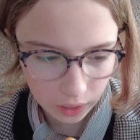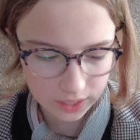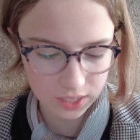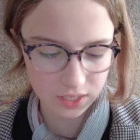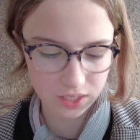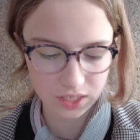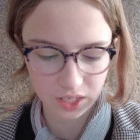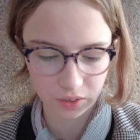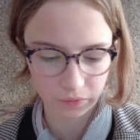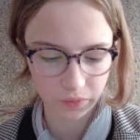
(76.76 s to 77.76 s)
It's
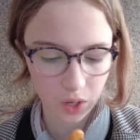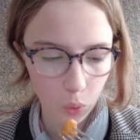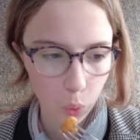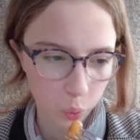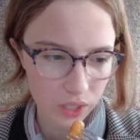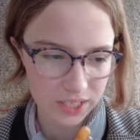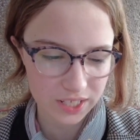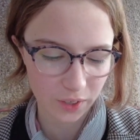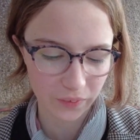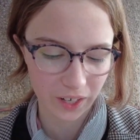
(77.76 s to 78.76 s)

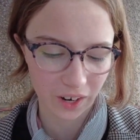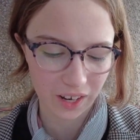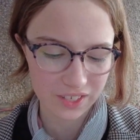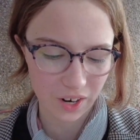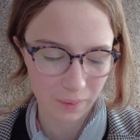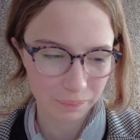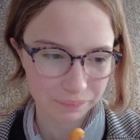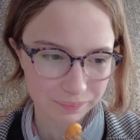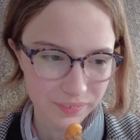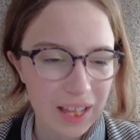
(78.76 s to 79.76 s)
still very hot. Sorry.
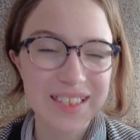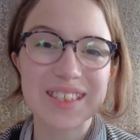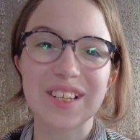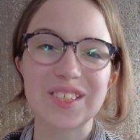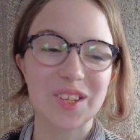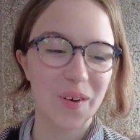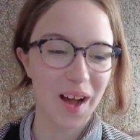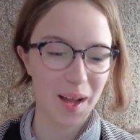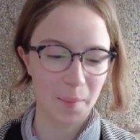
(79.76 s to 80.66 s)
It's still so hot.